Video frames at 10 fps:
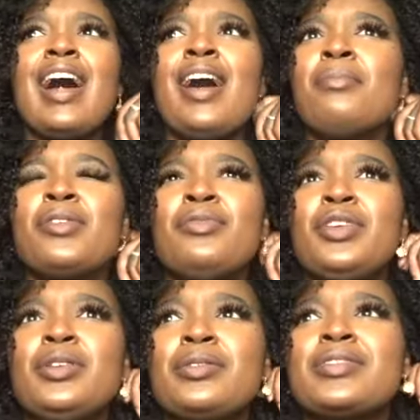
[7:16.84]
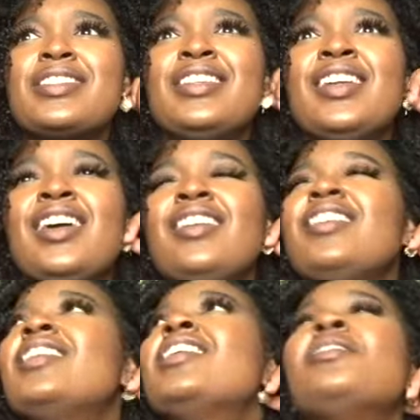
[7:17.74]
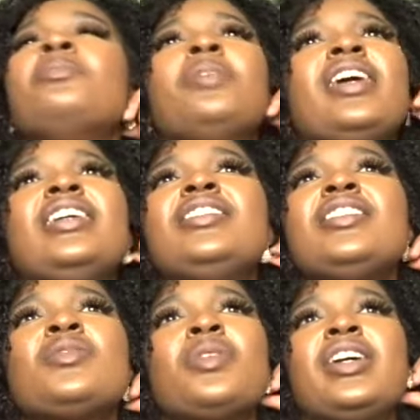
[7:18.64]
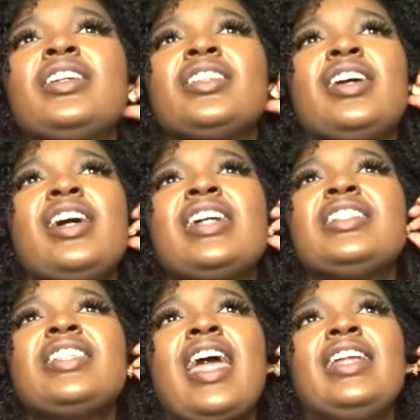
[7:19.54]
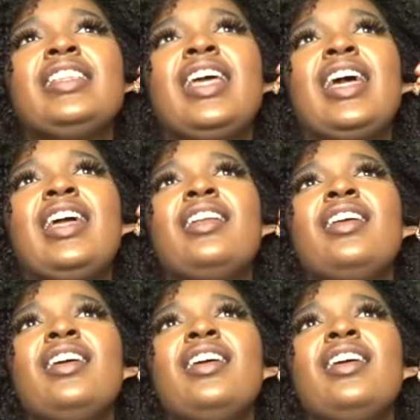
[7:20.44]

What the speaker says: I'm confused, you know? But it's just weird, though. I just hate that